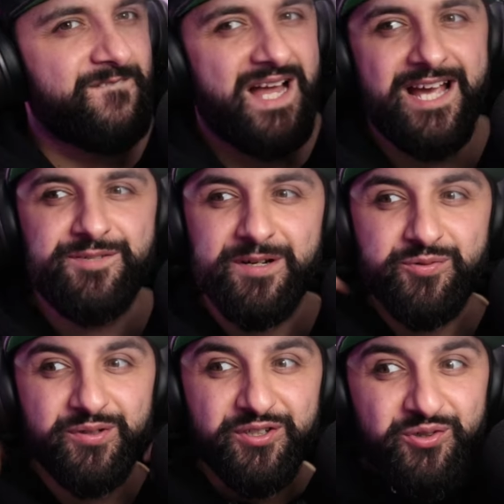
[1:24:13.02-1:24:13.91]

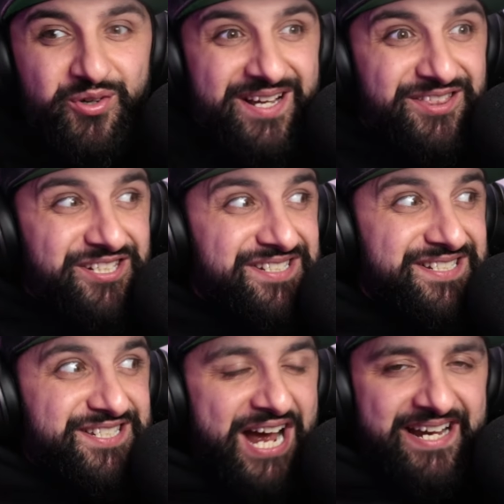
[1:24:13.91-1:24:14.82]
Xbox would create the
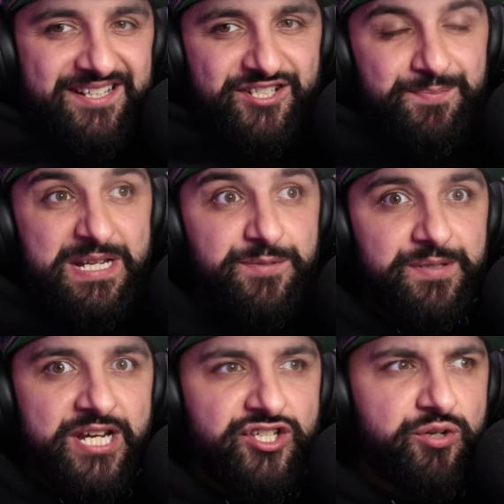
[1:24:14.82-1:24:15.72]
dankest means,
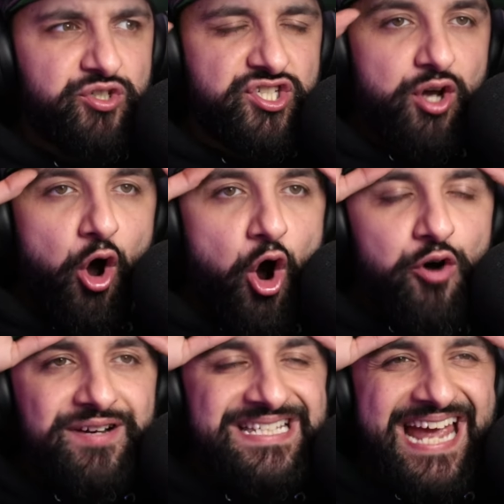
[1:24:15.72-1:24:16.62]
potentially would just
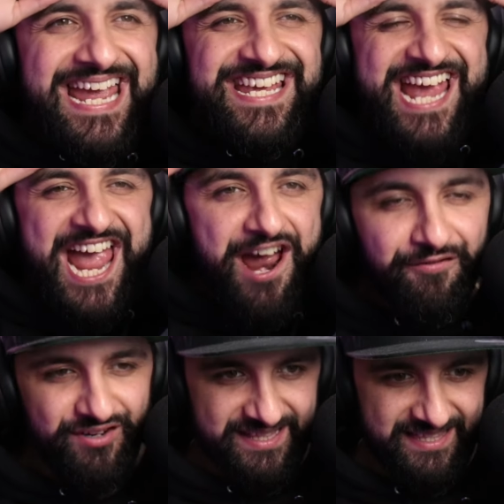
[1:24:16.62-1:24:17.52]
overtake
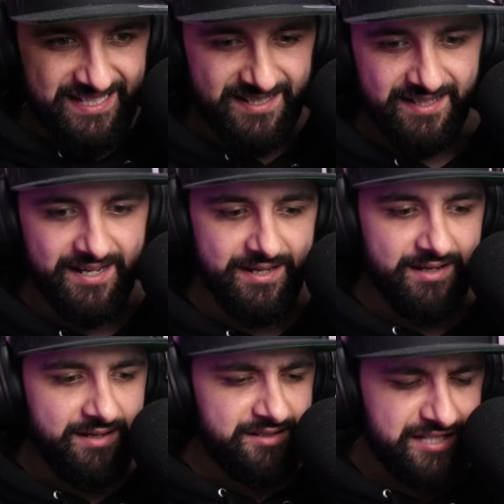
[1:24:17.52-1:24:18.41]
everything
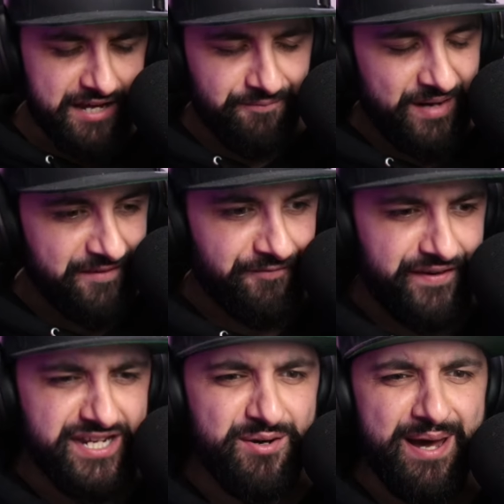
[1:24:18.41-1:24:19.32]
give like
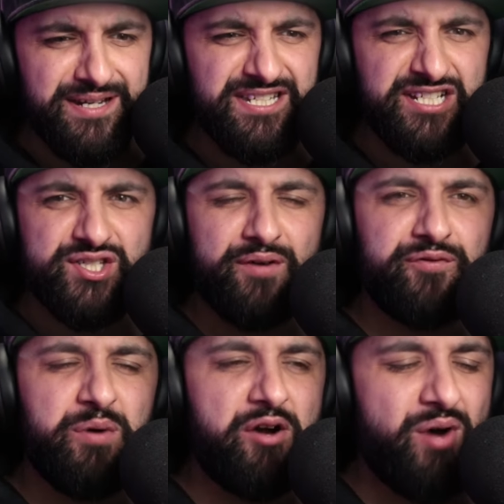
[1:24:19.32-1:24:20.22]
video editing
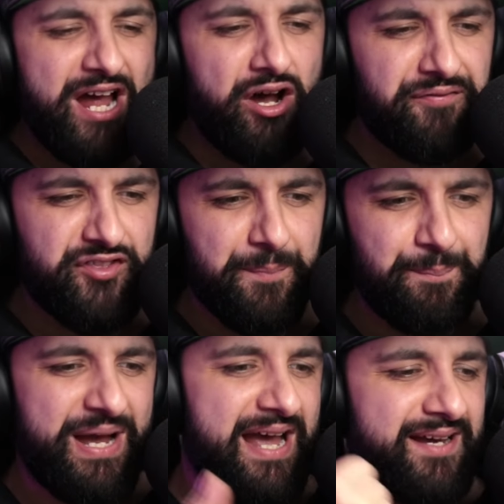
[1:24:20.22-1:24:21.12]
software right off the
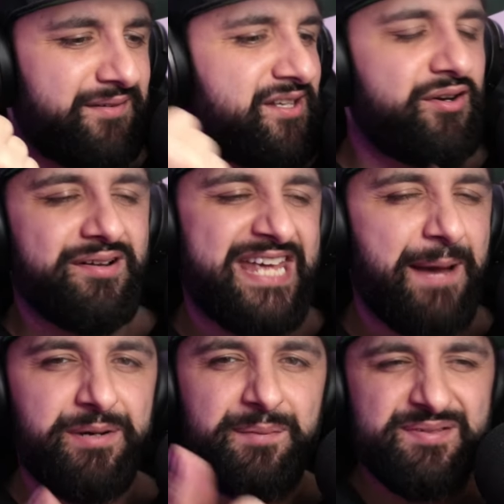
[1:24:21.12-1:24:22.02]
bat, you know,
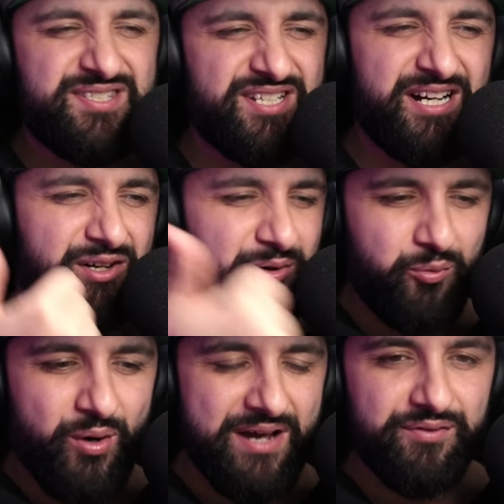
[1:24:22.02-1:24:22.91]
CapCut style,
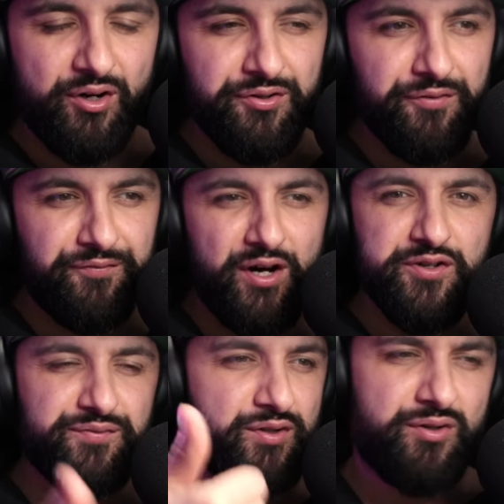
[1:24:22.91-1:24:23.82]
whatever on your
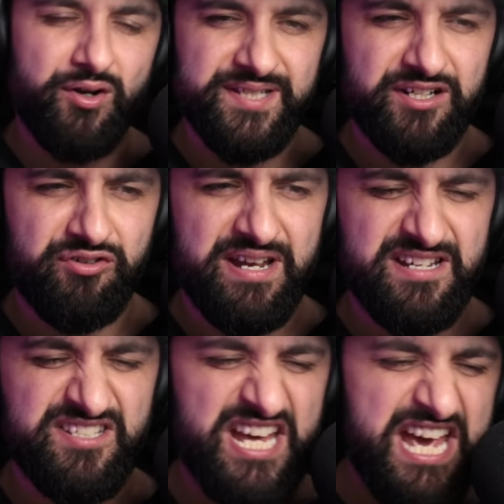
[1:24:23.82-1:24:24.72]
phones for content creators.